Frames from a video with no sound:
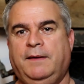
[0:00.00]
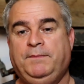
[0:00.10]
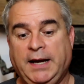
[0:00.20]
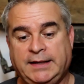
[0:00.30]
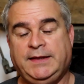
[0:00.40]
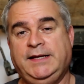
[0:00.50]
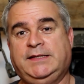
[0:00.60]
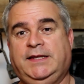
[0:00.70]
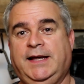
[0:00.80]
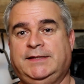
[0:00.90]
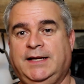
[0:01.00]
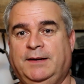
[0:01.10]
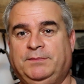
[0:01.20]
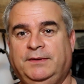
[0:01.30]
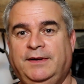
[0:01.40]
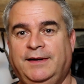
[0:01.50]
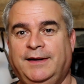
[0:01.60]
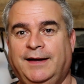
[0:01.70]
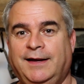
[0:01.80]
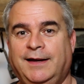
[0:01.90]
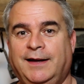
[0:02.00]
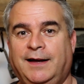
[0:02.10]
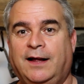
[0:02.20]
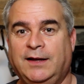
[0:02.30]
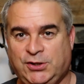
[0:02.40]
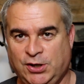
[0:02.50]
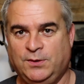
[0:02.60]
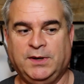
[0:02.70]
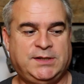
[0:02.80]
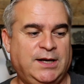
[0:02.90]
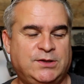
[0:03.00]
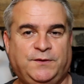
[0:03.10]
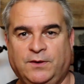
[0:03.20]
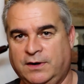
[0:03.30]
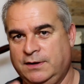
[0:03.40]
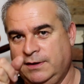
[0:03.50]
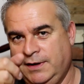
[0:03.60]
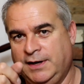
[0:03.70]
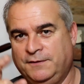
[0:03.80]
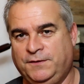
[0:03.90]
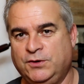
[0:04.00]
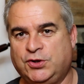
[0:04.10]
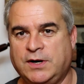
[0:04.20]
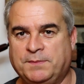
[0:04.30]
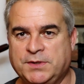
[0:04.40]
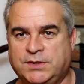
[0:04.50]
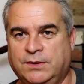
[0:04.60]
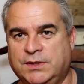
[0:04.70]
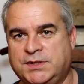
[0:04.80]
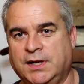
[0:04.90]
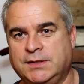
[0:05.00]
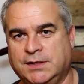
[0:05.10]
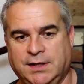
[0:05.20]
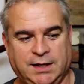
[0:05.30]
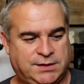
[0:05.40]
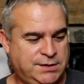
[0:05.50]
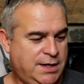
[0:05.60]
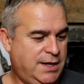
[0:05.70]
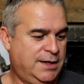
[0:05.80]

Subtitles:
Pick these things up. I'll let you know what it sells for in a future episode of Studs and Duds.